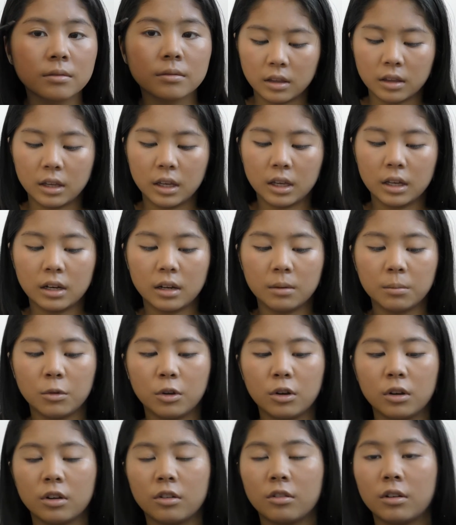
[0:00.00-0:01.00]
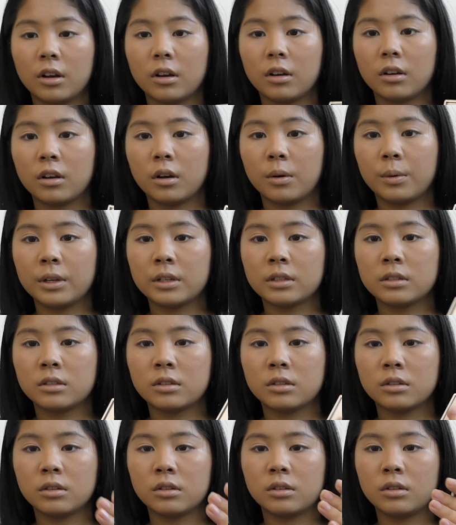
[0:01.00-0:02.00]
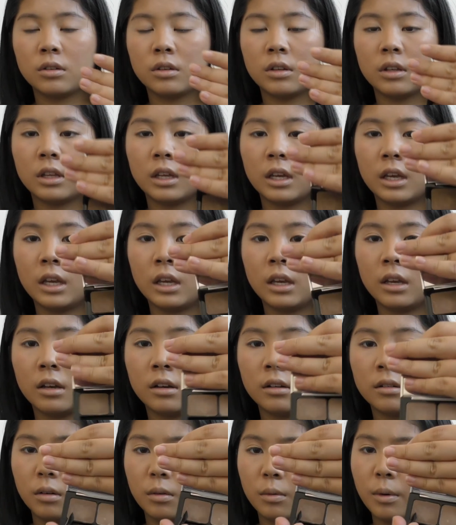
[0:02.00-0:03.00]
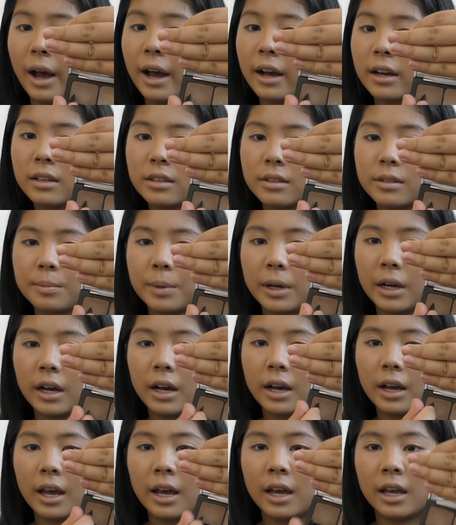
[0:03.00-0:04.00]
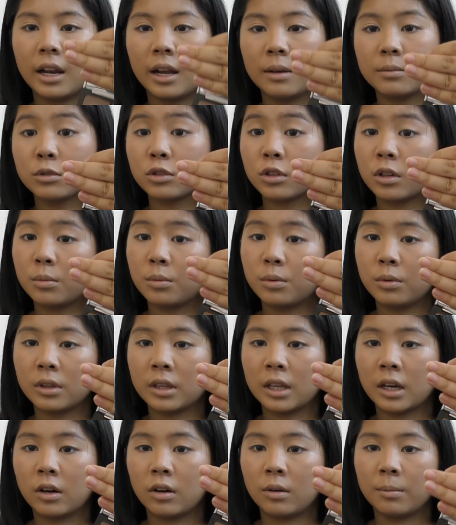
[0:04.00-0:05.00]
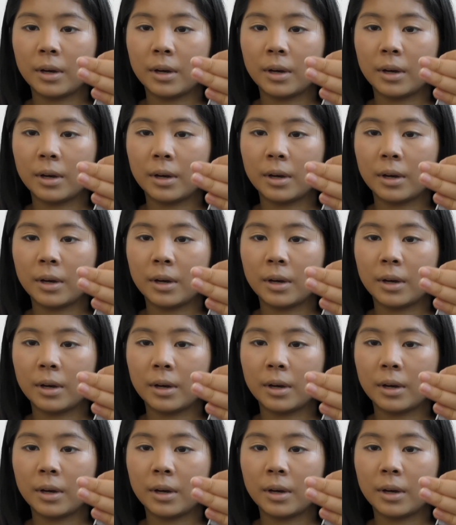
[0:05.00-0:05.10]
Then I'm going to go into the wax part and I'm just going to put that on